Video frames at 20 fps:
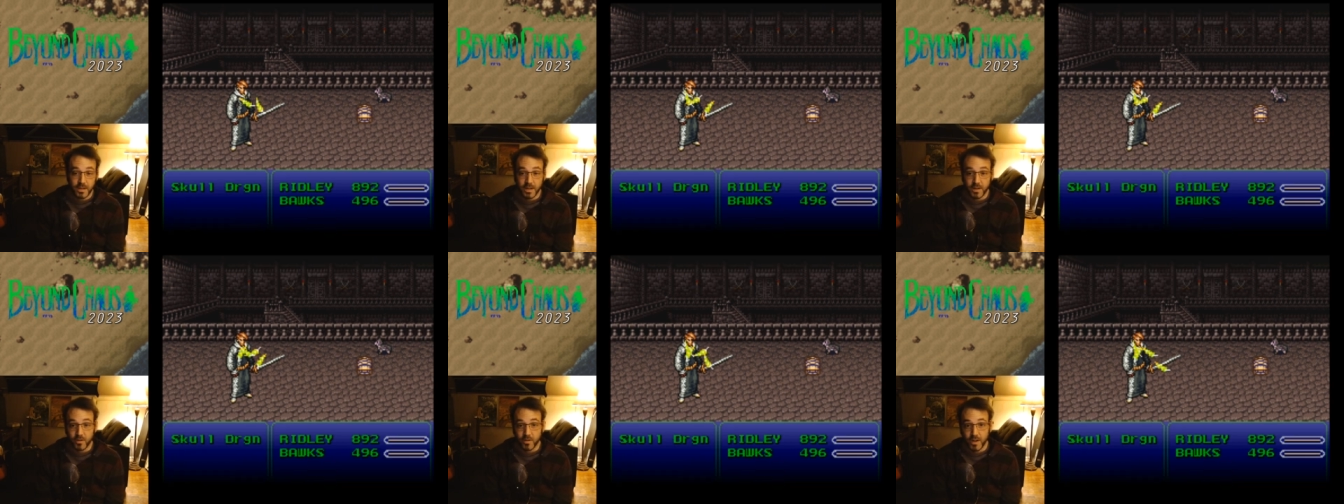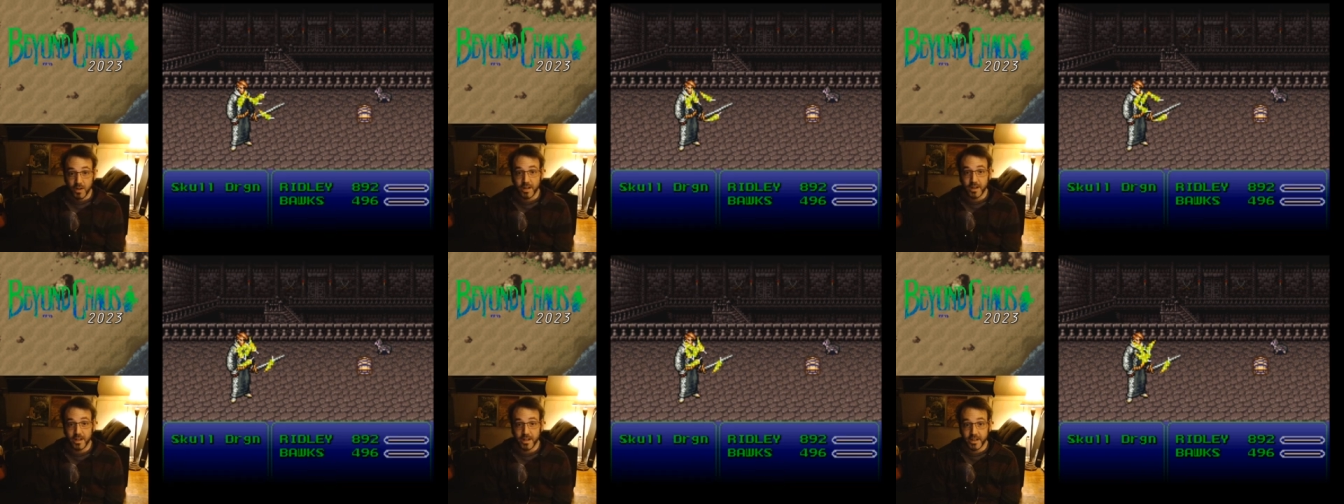And you're
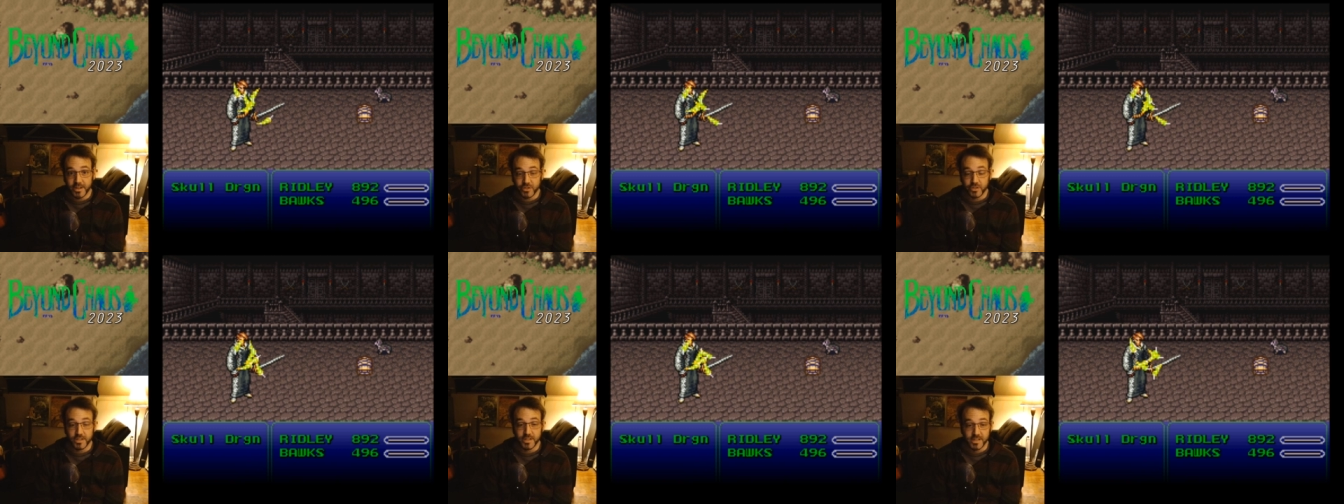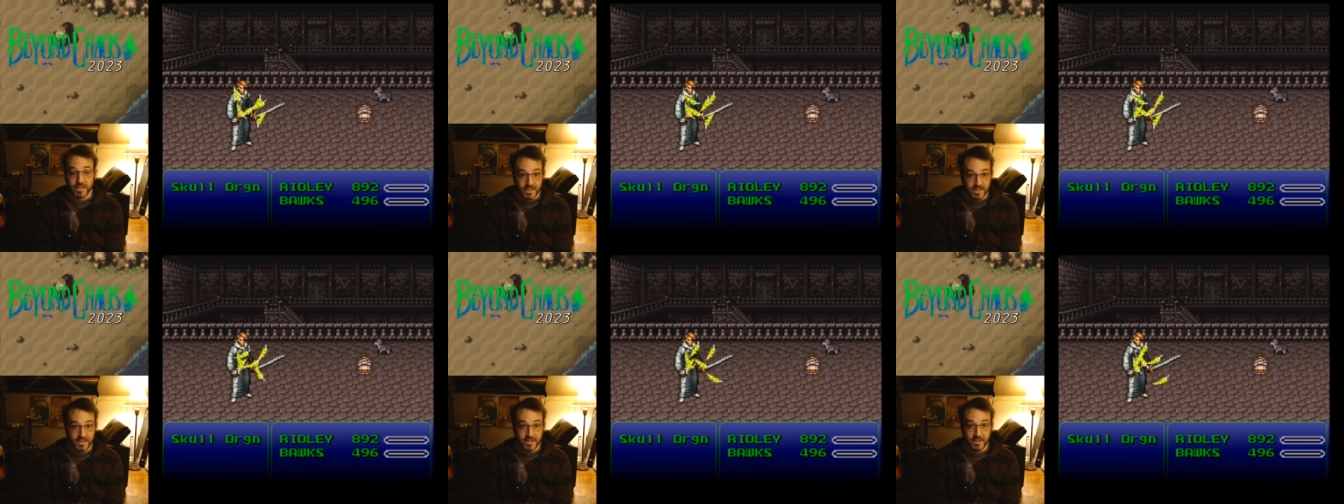not
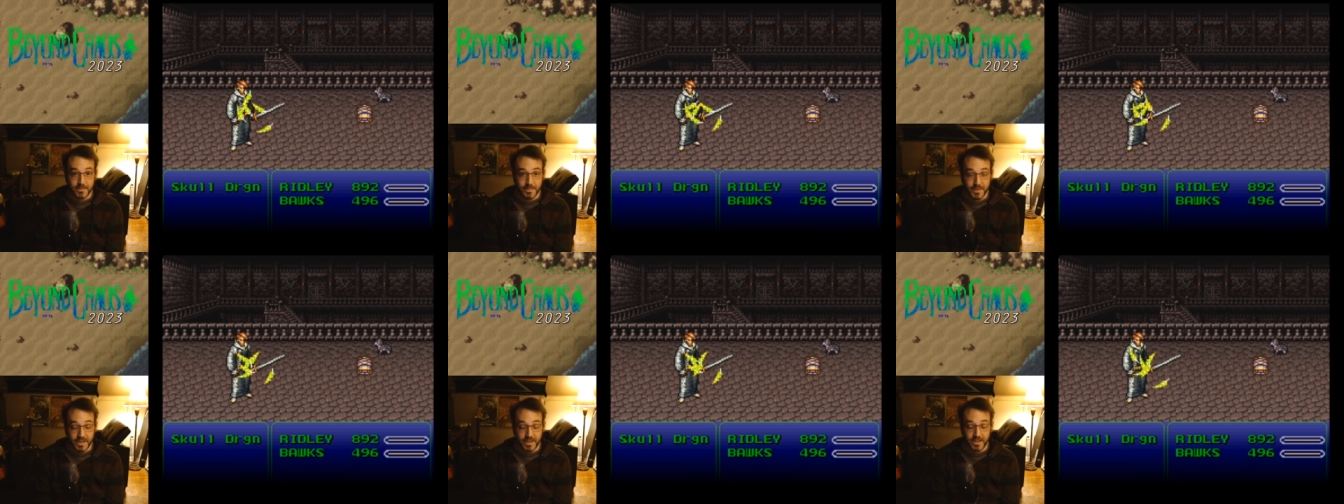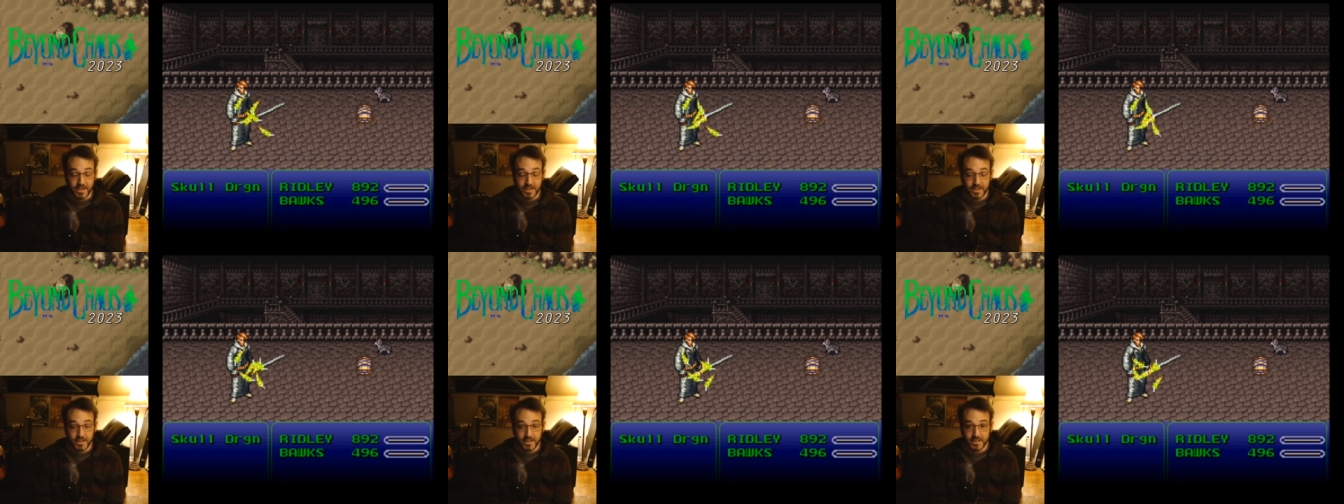actually a
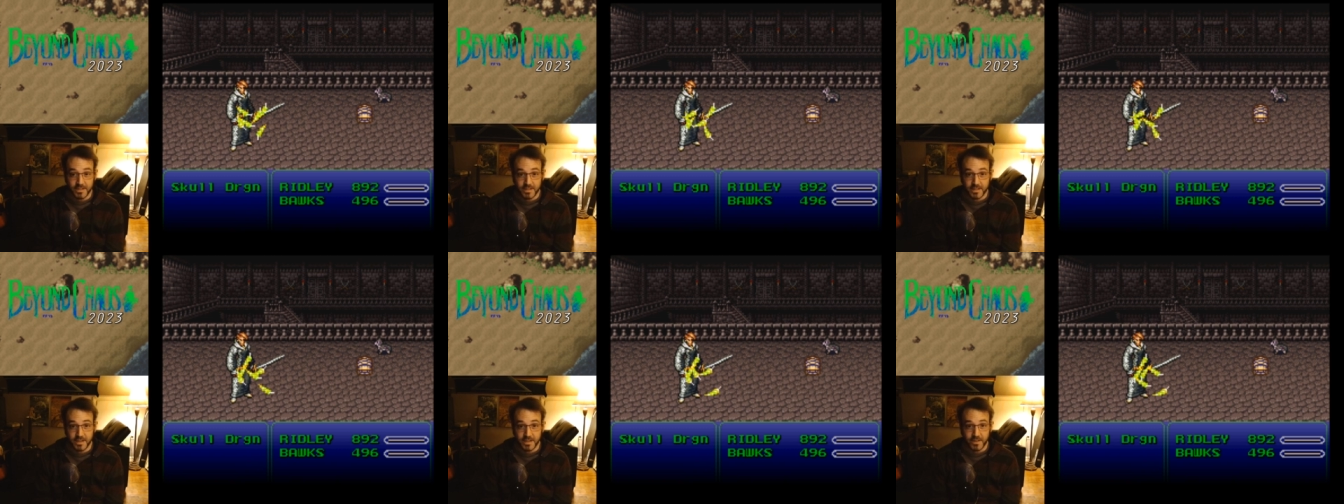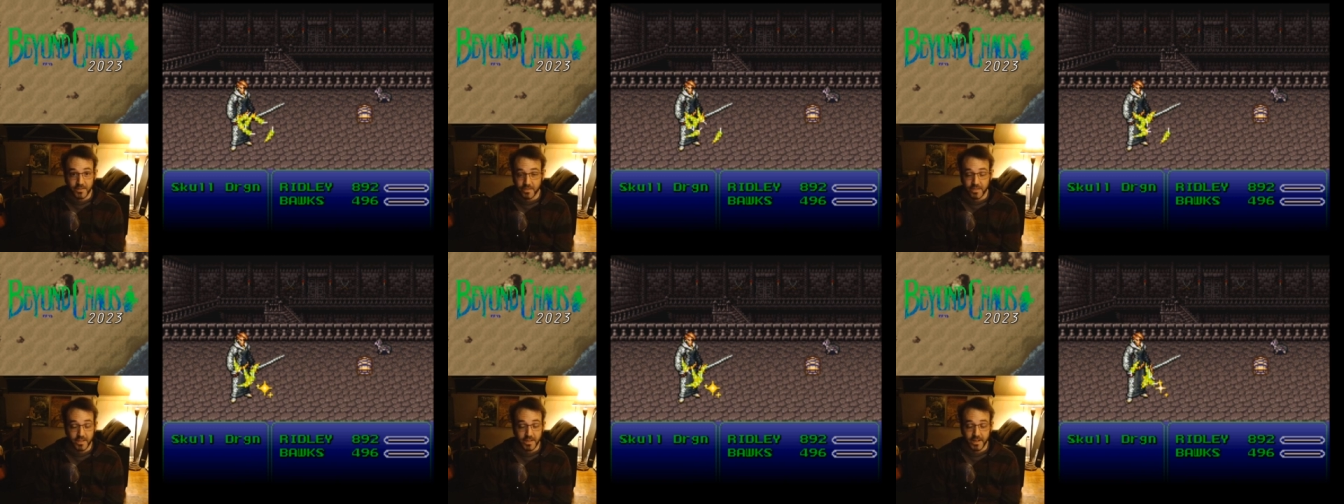zombie, I
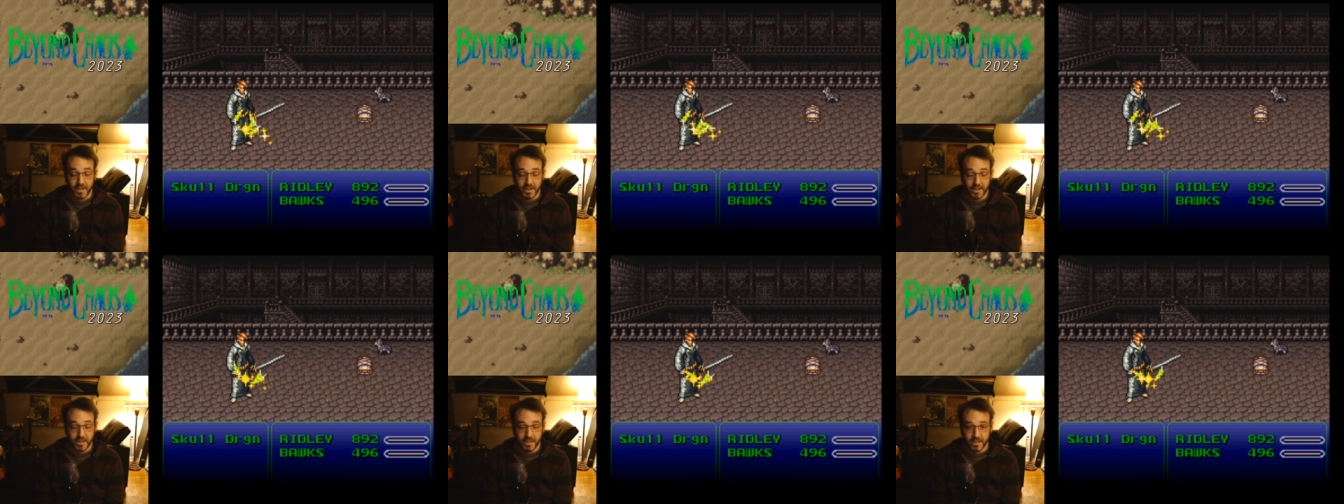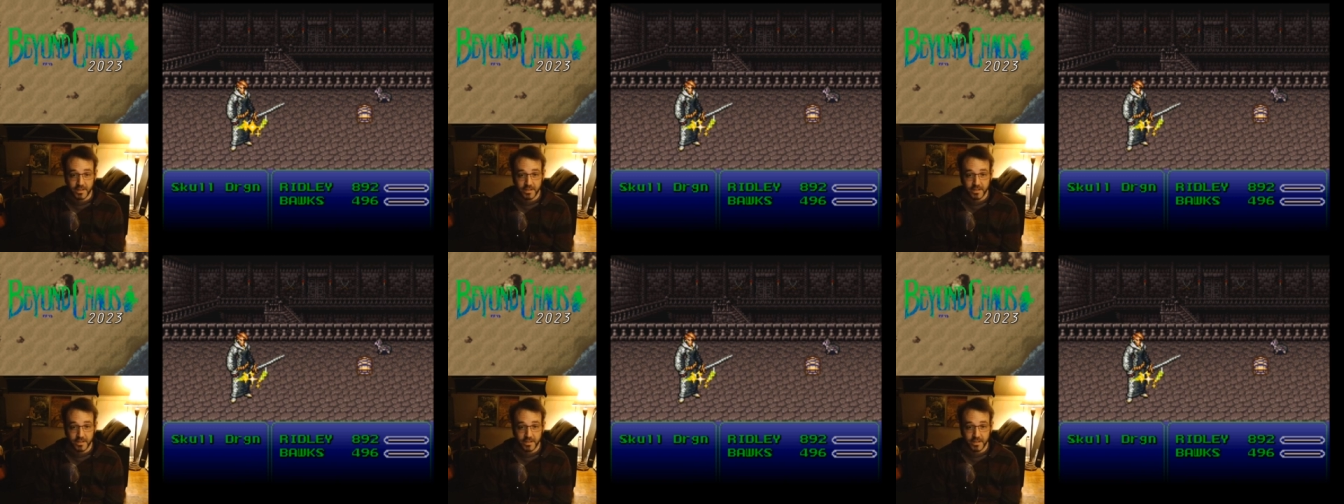don't think.